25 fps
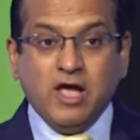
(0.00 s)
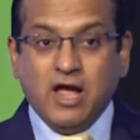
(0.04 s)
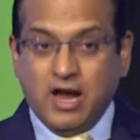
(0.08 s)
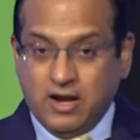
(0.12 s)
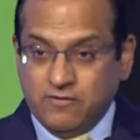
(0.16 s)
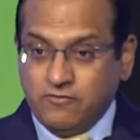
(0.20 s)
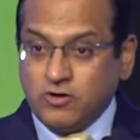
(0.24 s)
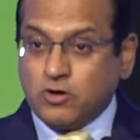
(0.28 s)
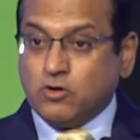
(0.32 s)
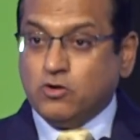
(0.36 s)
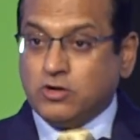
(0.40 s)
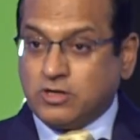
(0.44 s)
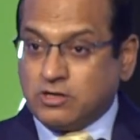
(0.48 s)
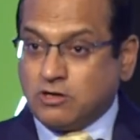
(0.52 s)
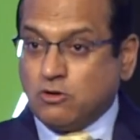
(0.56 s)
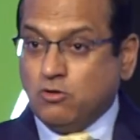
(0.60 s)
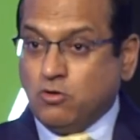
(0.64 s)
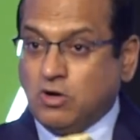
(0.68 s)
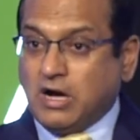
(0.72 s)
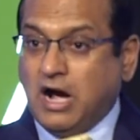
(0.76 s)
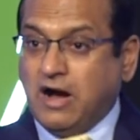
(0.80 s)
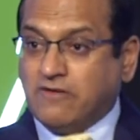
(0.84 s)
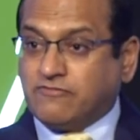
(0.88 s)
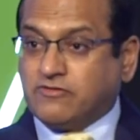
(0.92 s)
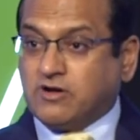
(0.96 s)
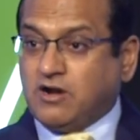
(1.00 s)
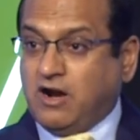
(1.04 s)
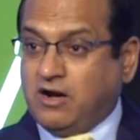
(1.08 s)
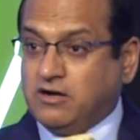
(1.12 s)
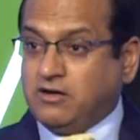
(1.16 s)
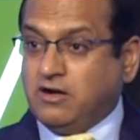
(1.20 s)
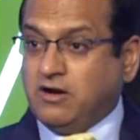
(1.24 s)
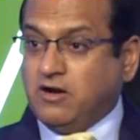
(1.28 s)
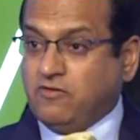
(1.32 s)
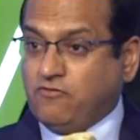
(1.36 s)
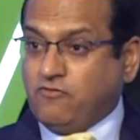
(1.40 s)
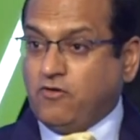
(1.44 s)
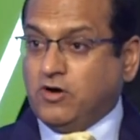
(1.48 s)
and we could look after
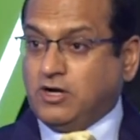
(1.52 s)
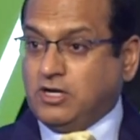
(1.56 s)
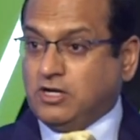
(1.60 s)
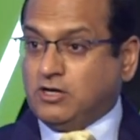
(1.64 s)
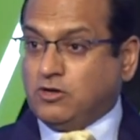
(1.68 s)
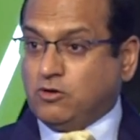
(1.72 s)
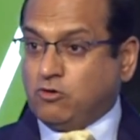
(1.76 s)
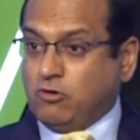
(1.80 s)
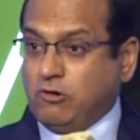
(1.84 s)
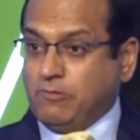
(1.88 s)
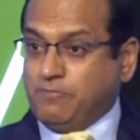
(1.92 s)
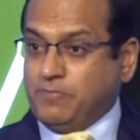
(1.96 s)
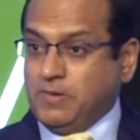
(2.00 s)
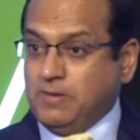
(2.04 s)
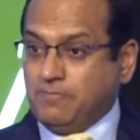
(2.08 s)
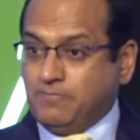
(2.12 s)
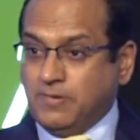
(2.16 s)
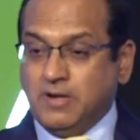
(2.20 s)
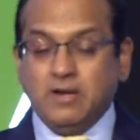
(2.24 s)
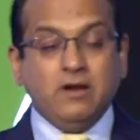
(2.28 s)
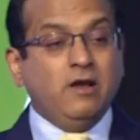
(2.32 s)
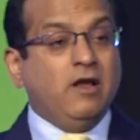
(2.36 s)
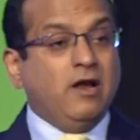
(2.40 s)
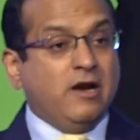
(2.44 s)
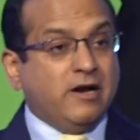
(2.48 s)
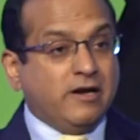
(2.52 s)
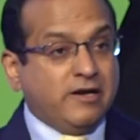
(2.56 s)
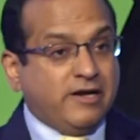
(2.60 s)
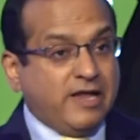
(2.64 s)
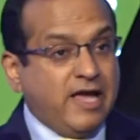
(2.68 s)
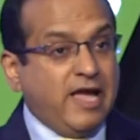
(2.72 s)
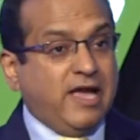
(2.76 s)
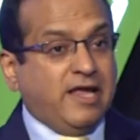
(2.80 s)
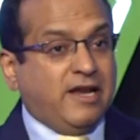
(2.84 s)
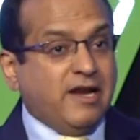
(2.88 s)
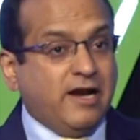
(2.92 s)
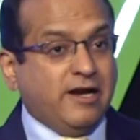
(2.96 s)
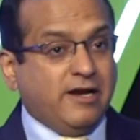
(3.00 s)
140 crore people
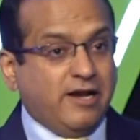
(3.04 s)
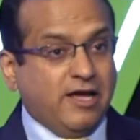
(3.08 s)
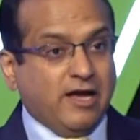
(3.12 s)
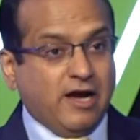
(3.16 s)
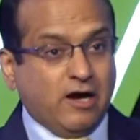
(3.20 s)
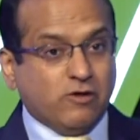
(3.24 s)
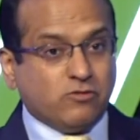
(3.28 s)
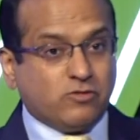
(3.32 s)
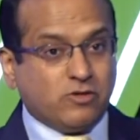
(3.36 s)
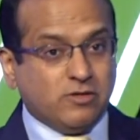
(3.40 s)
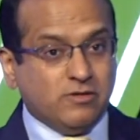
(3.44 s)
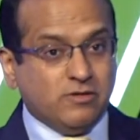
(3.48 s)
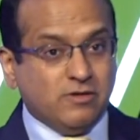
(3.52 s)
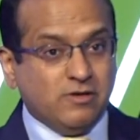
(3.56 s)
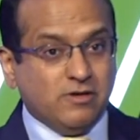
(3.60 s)
day in and day out,